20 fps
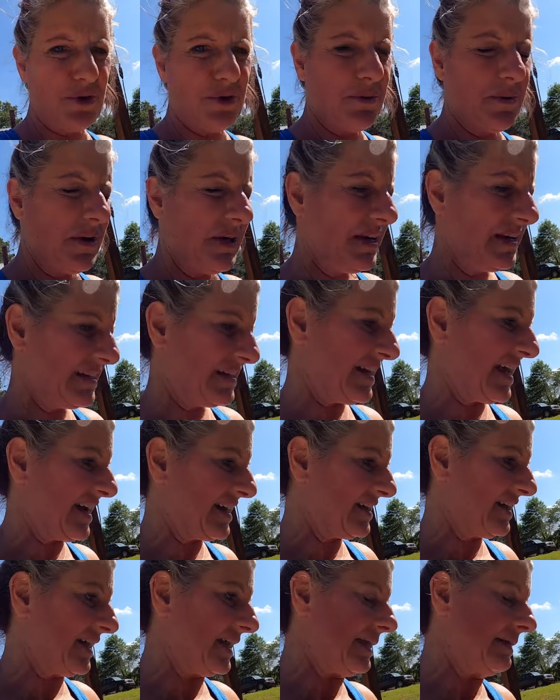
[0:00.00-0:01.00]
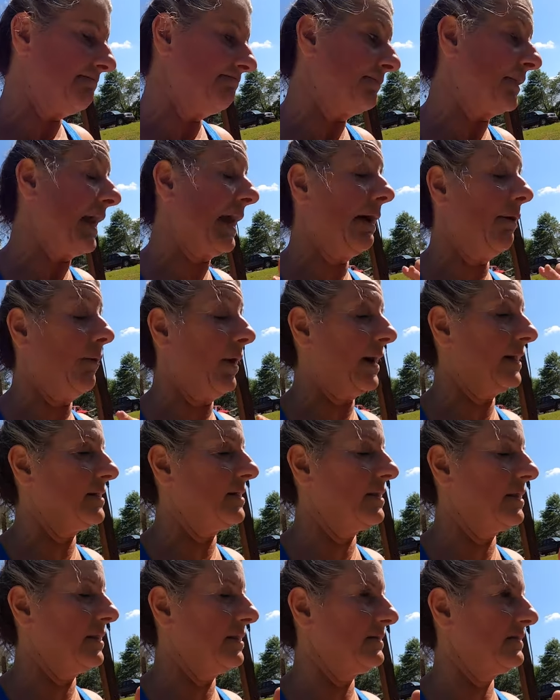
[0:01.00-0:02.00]
you exactly how I
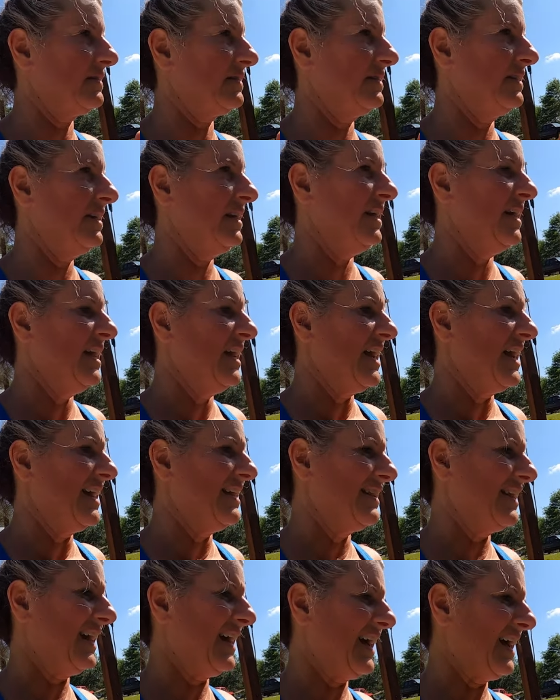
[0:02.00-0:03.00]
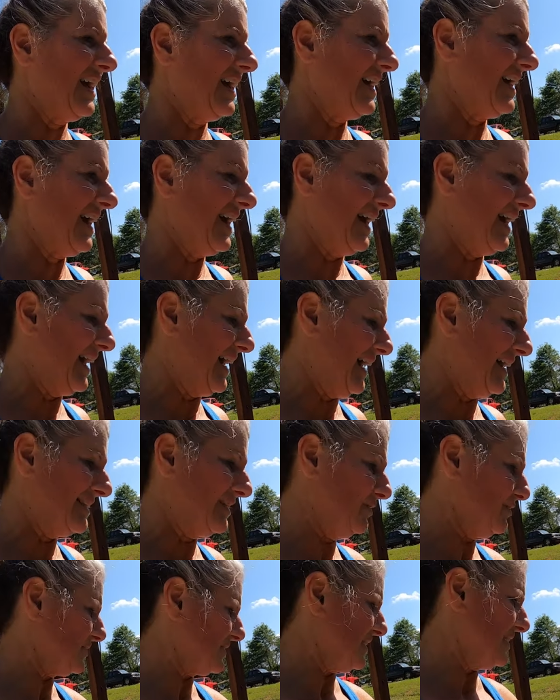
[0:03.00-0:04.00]
did this, and I
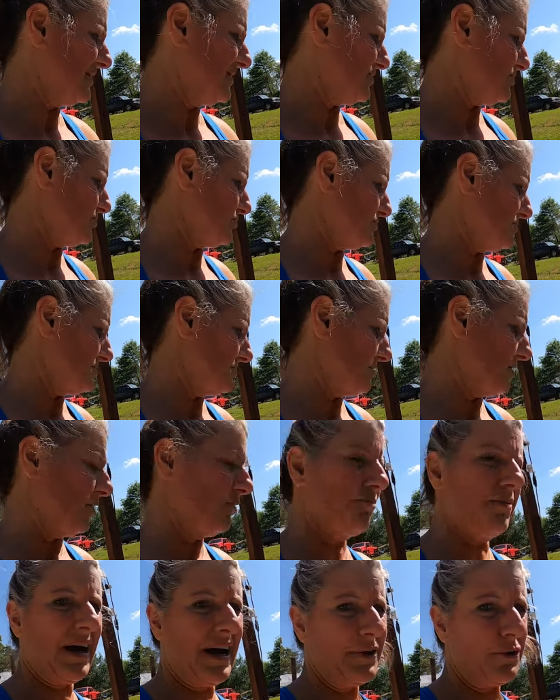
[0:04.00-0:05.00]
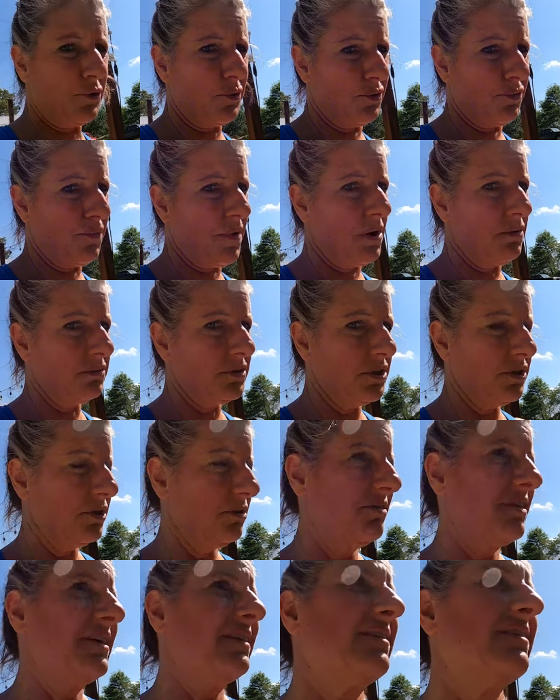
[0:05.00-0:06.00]
don't think there's a right or a wrong to
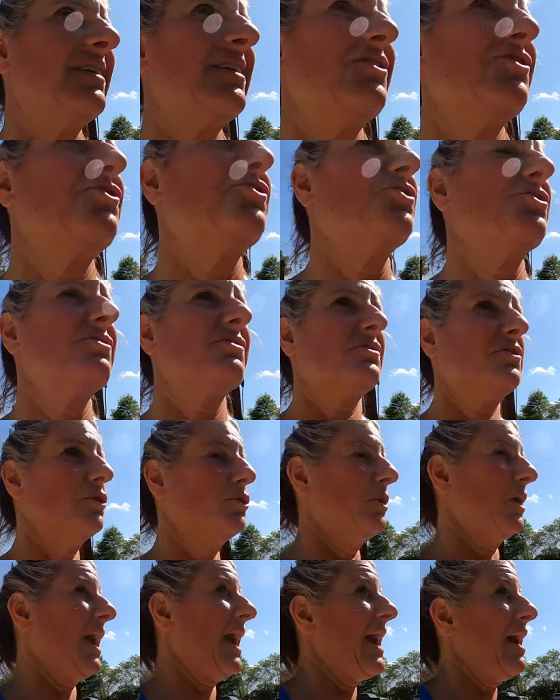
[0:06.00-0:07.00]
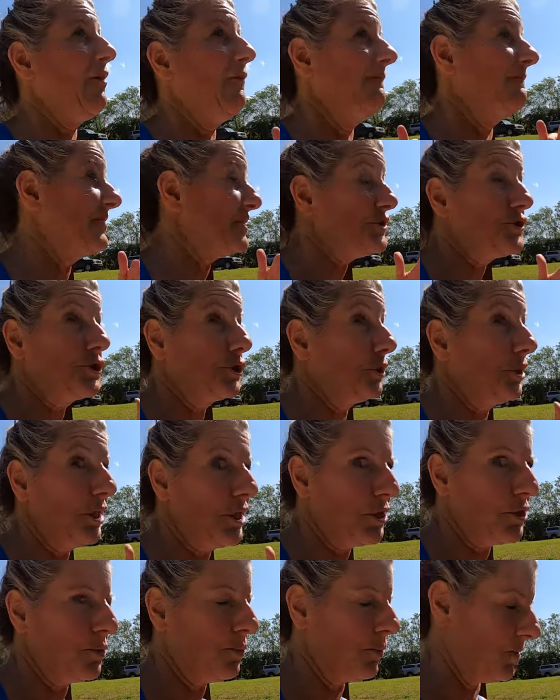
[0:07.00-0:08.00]
do this. It's just how
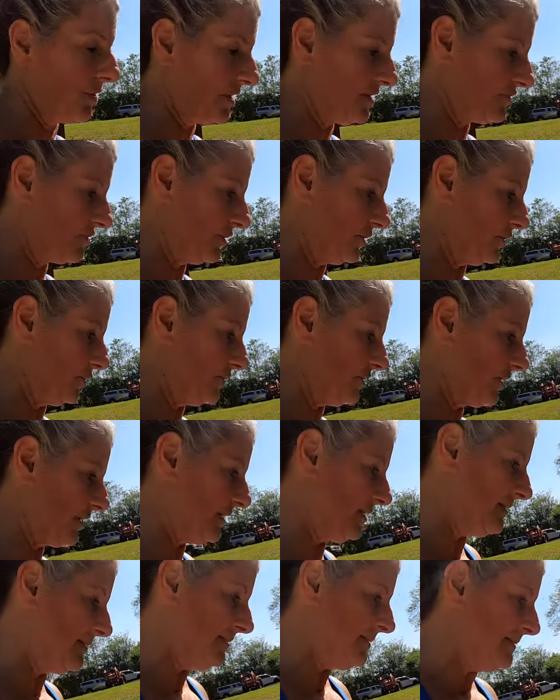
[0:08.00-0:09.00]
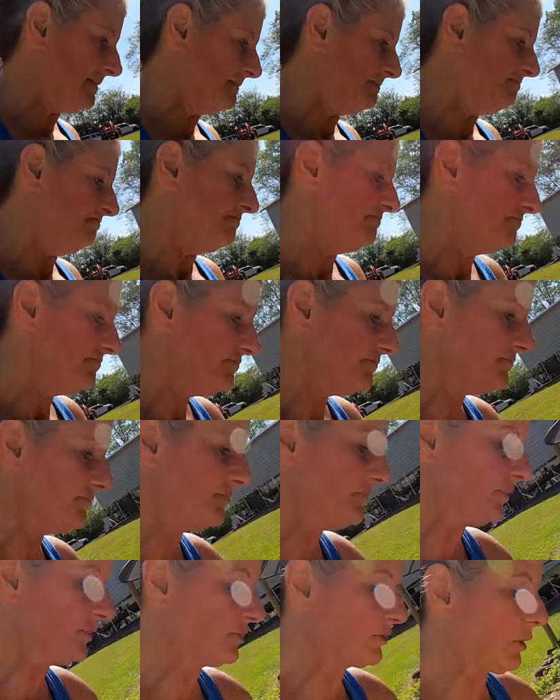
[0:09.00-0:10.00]
visually you want it to look.
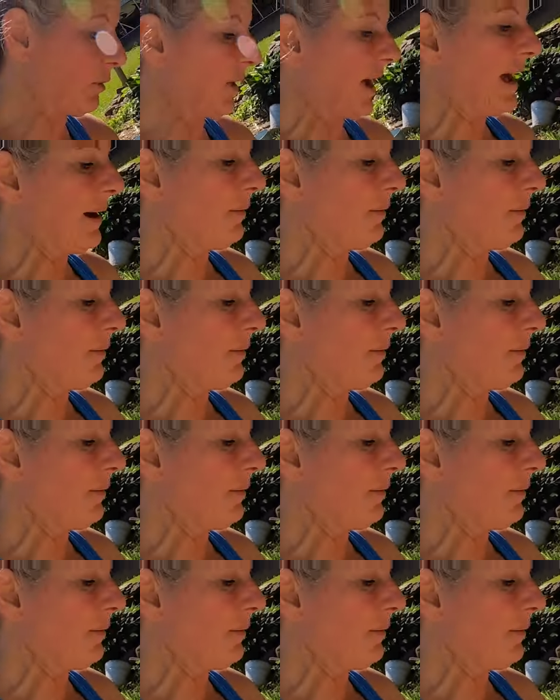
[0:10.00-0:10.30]
So